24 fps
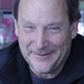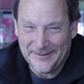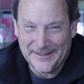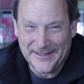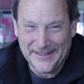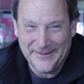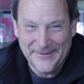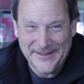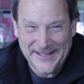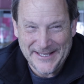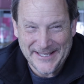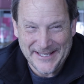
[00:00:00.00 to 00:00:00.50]

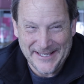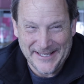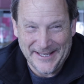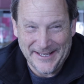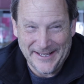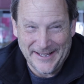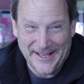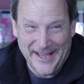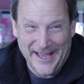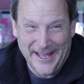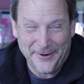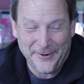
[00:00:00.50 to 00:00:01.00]
Let me
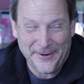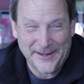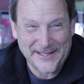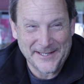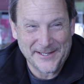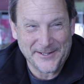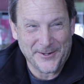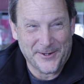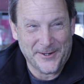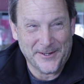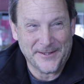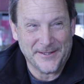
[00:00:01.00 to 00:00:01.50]
see. How do I
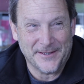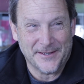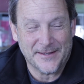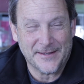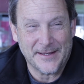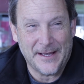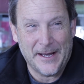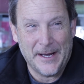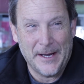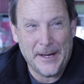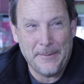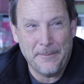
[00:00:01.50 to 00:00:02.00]
start this?
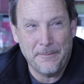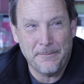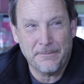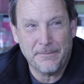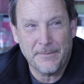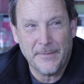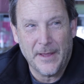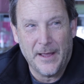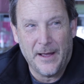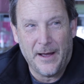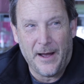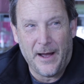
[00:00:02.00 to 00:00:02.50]

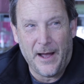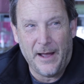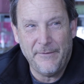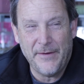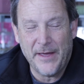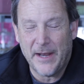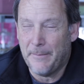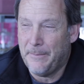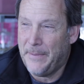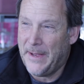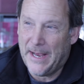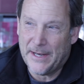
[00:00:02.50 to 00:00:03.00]
I've
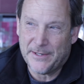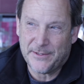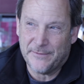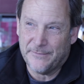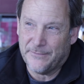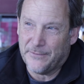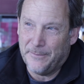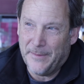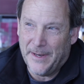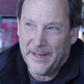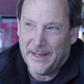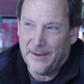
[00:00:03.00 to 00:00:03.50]
had a passion
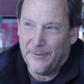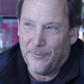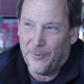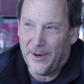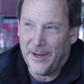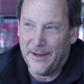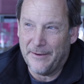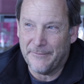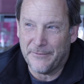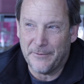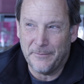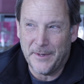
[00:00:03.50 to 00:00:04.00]
for making
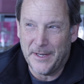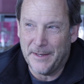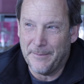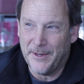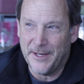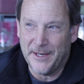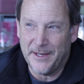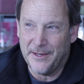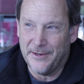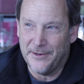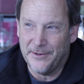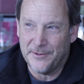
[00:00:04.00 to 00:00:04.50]
wine for many,
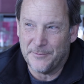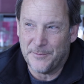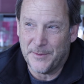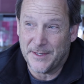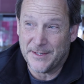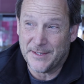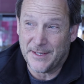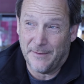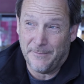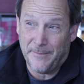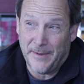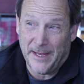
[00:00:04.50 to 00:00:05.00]
many years
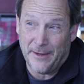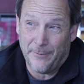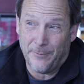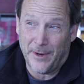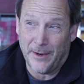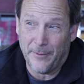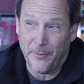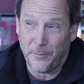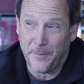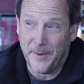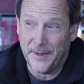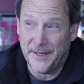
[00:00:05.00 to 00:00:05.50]
because I've made
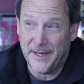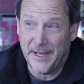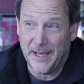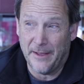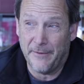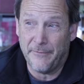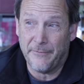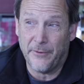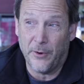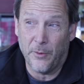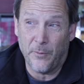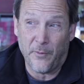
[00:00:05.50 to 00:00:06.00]
wine with my
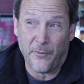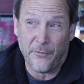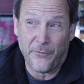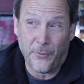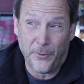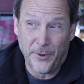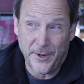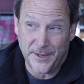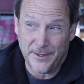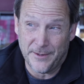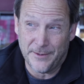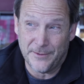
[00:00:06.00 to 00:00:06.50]
dad for over
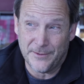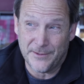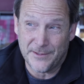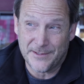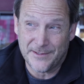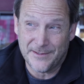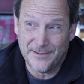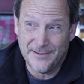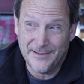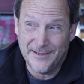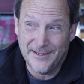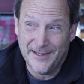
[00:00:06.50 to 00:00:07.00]
40
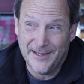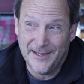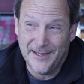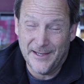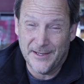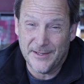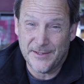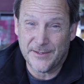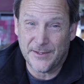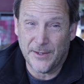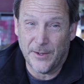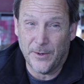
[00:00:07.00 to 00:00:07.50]
years.
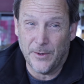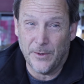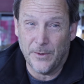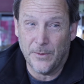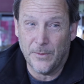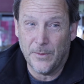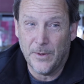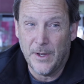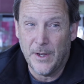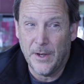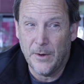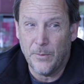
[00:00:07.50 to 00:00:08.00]

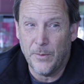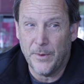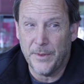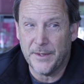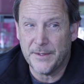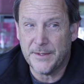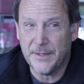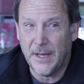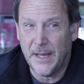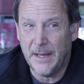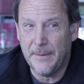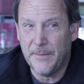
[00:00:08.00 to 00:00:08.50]
So when the
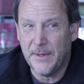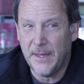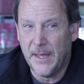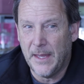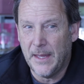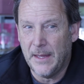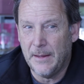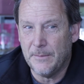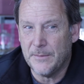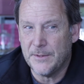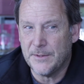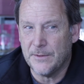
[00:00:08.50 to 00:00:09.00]
time
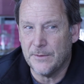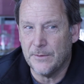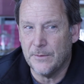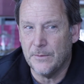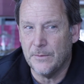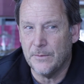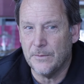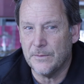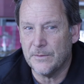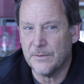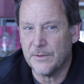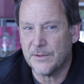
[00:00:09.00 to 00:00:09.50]
came
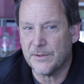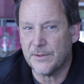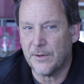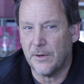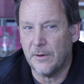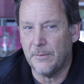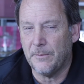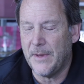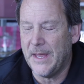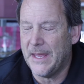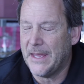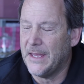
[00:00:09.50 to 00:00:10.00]
to
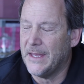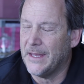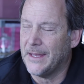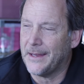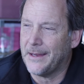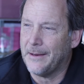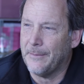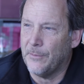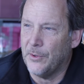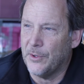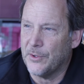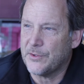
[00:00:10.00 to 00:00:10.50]
start making it
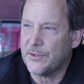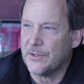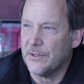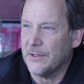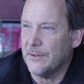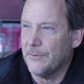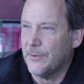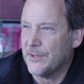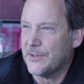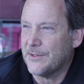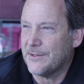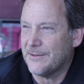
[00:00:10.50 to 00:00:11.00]

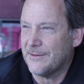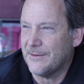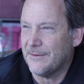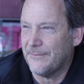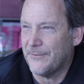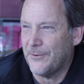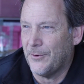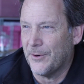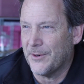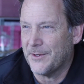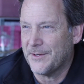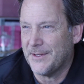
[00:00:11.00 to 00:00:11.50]
commercially, which
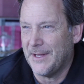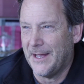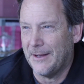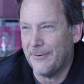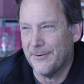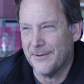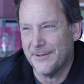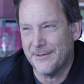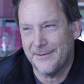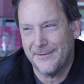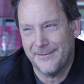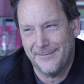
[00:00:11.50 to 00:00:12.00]
of course that
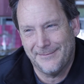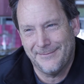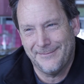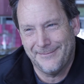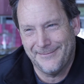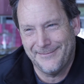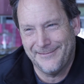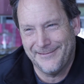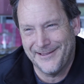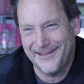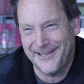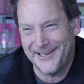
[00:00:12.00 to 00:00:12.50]
was
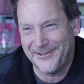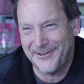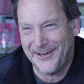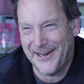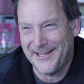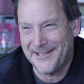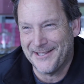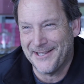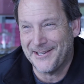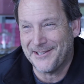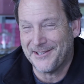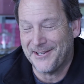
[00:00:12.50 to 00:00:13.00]
the
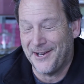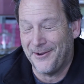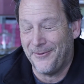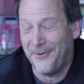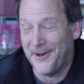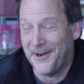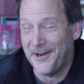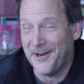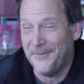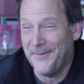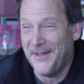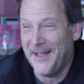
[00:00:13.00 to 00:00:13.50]
transition I
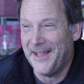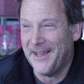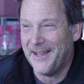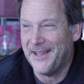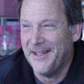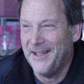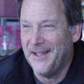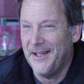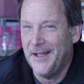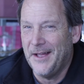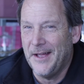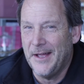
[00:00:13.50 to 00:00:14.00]
wanted to make,
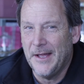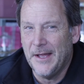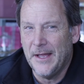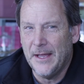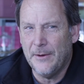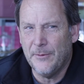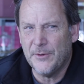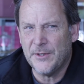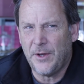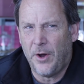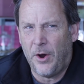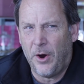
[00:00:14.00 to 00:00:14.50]

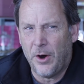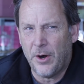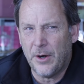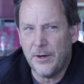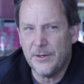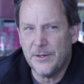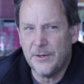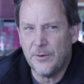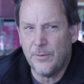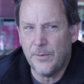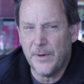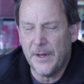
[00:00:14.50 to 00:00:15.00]
it was a
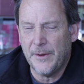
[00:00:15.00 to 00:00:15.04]
hard